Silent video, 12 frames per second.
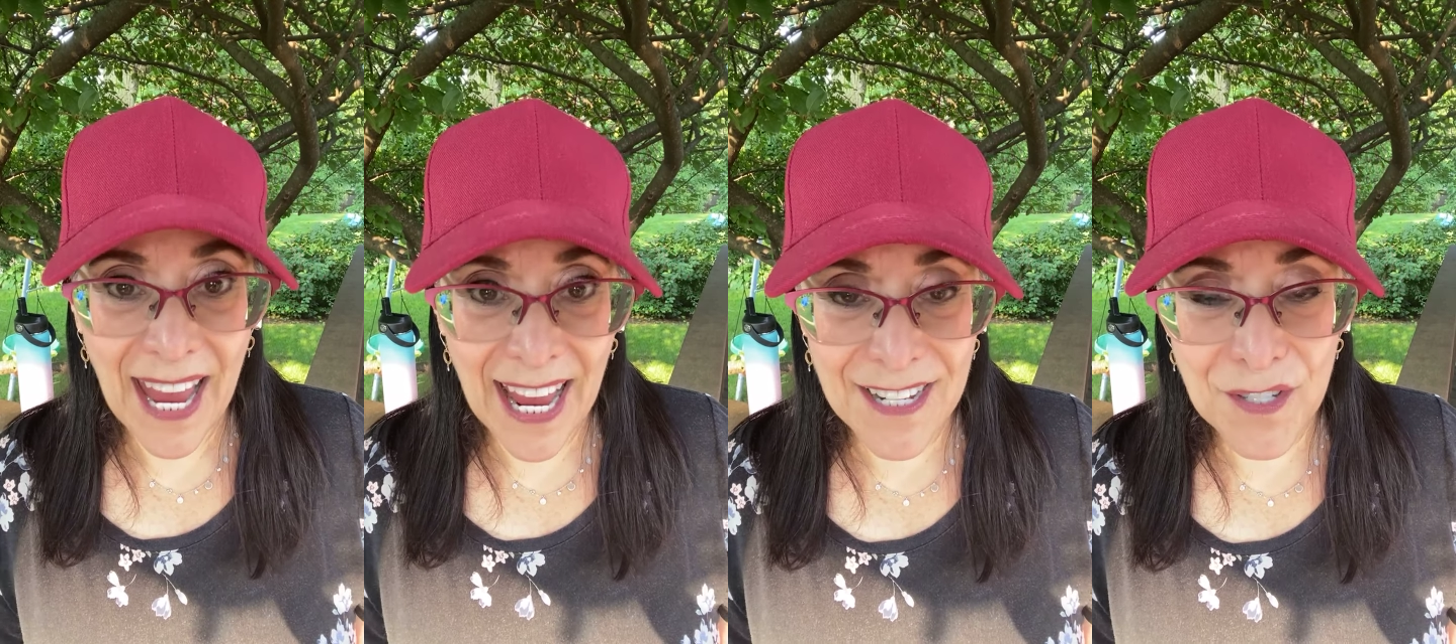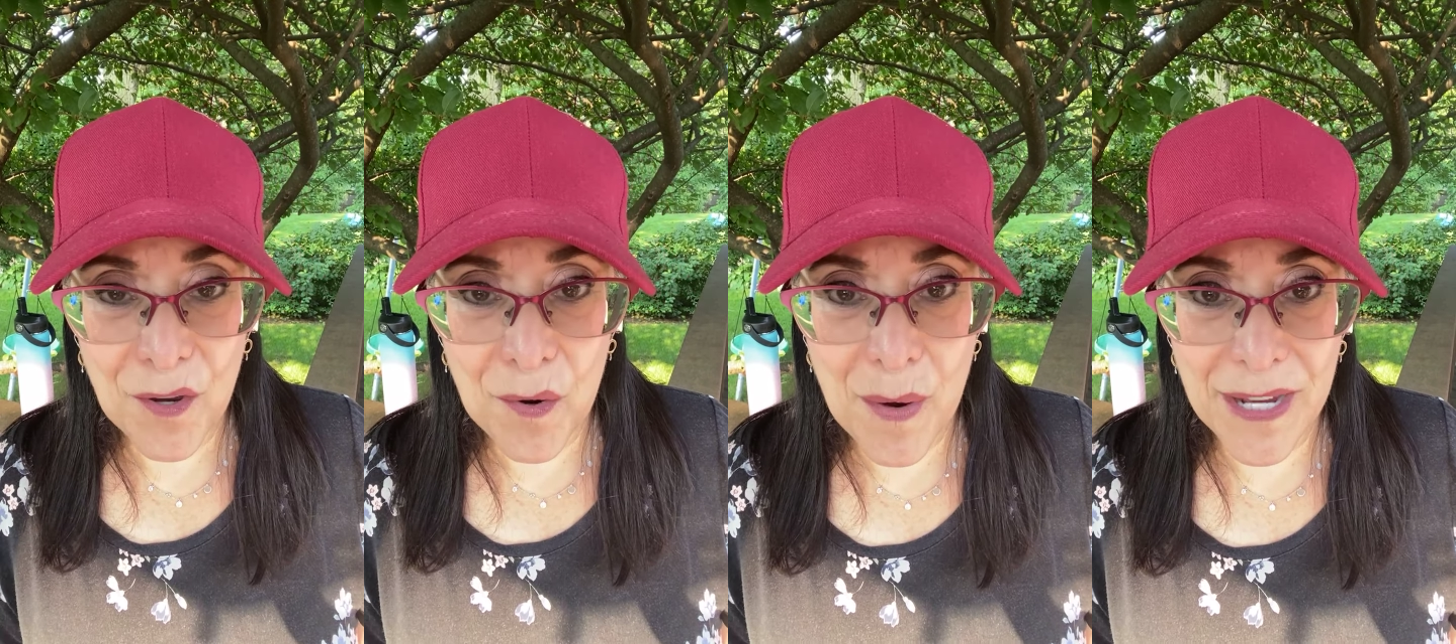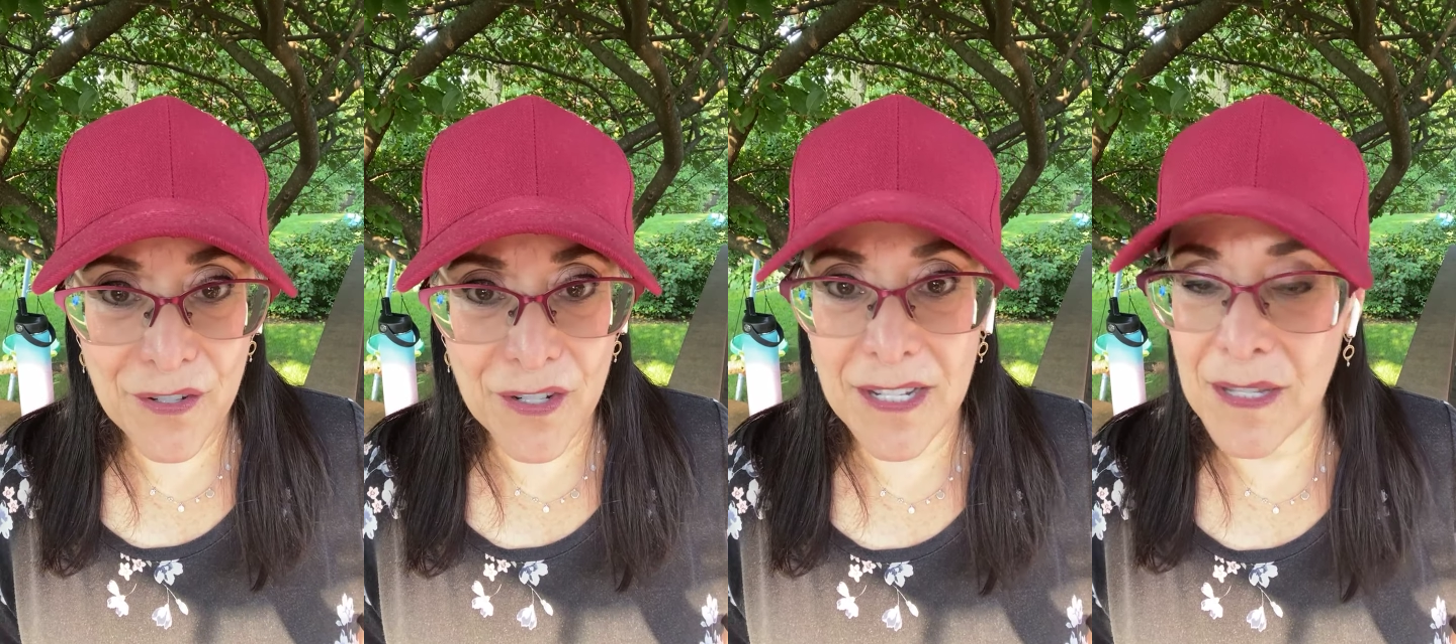Ask your
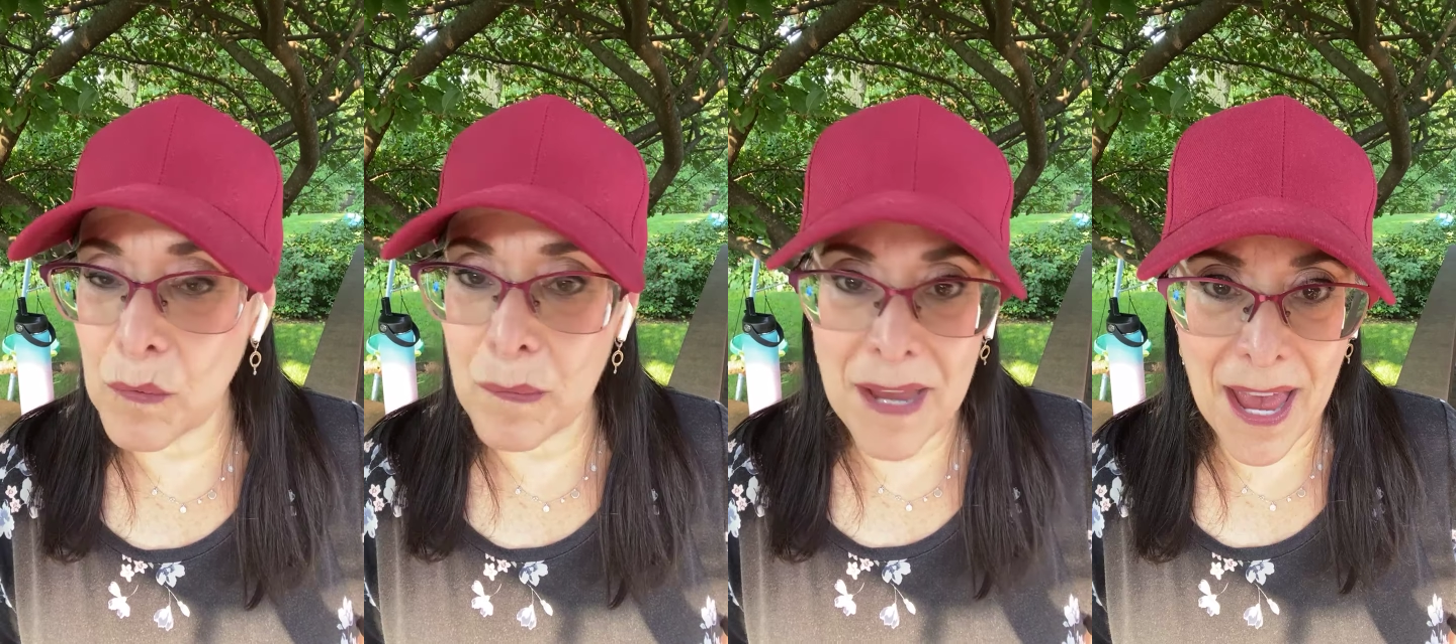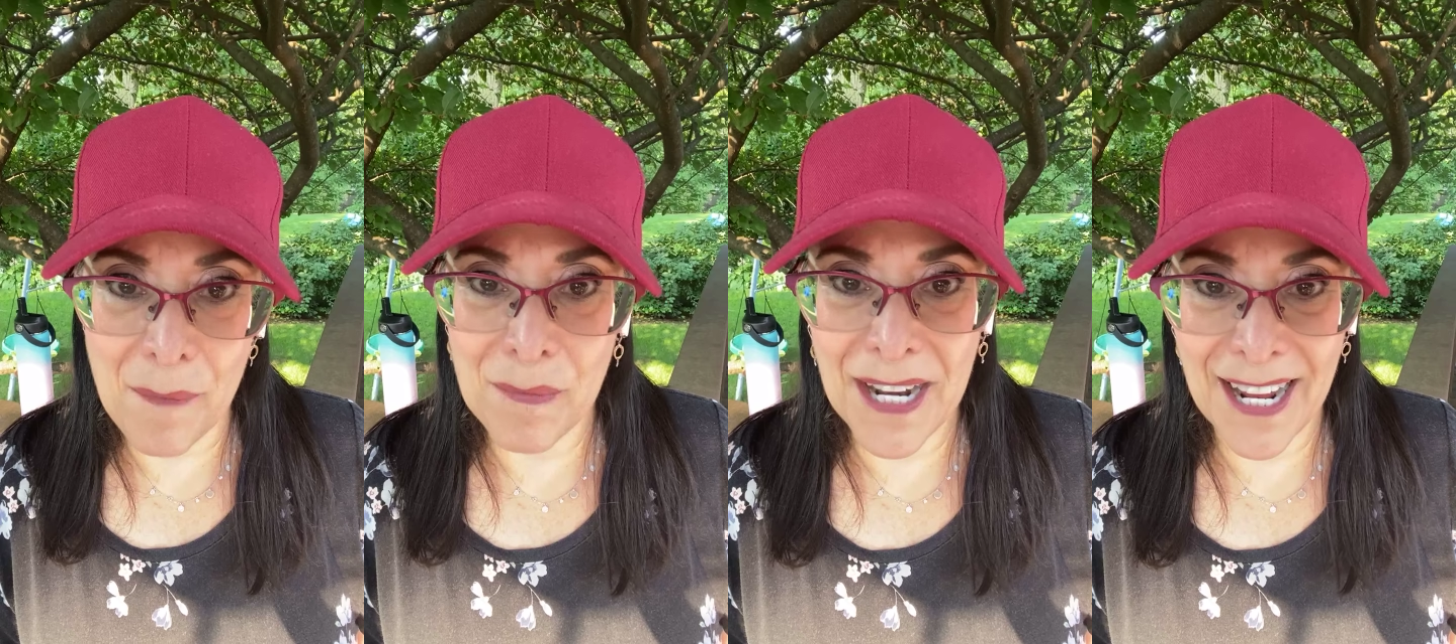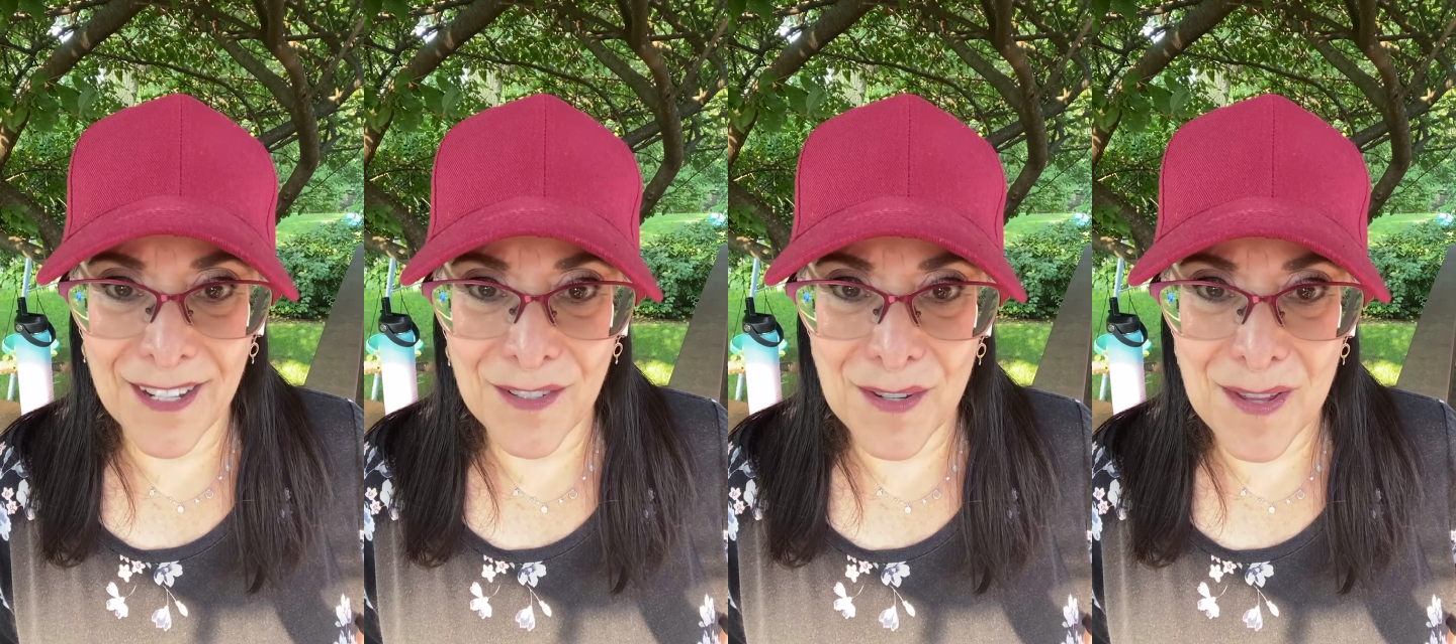questions. We'll be happy to
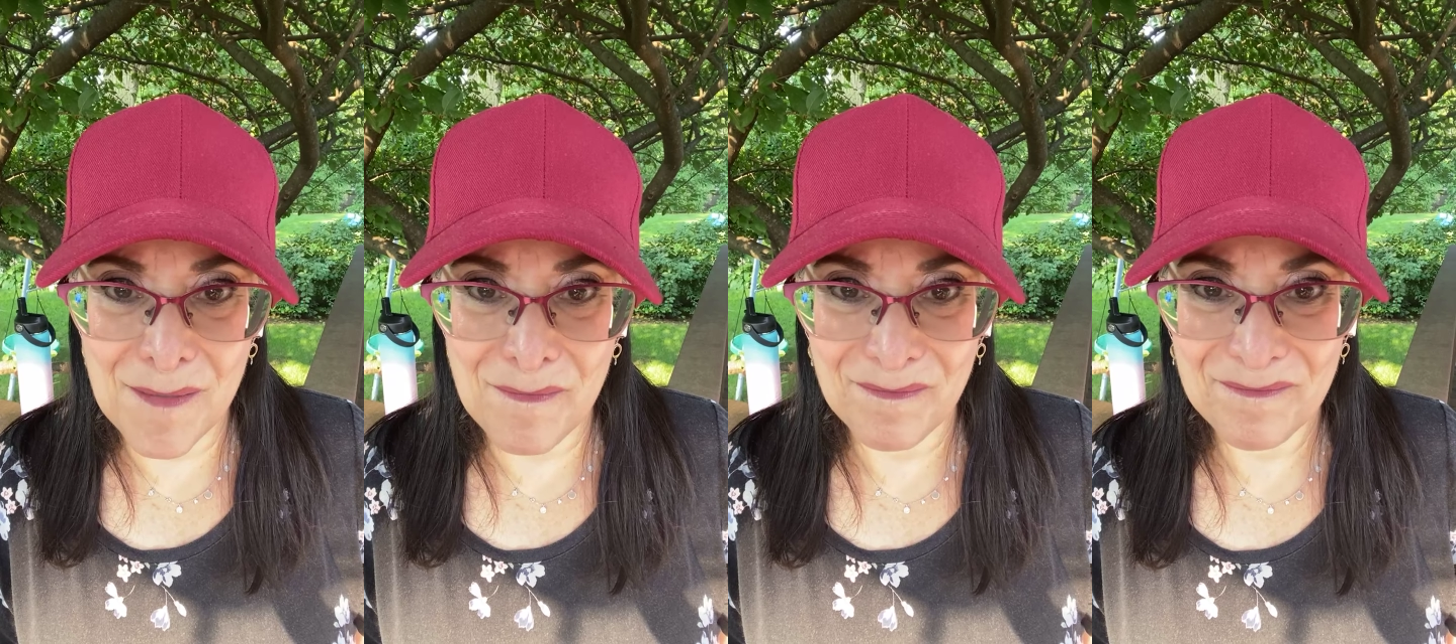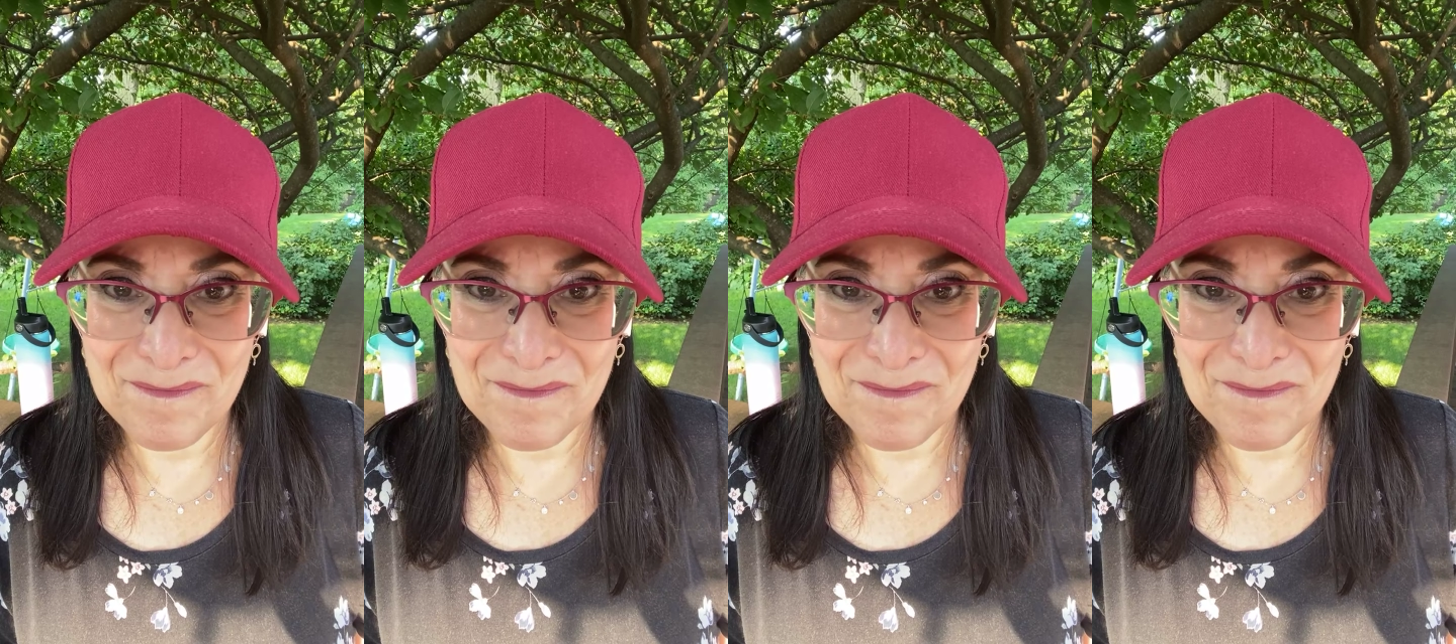answer them.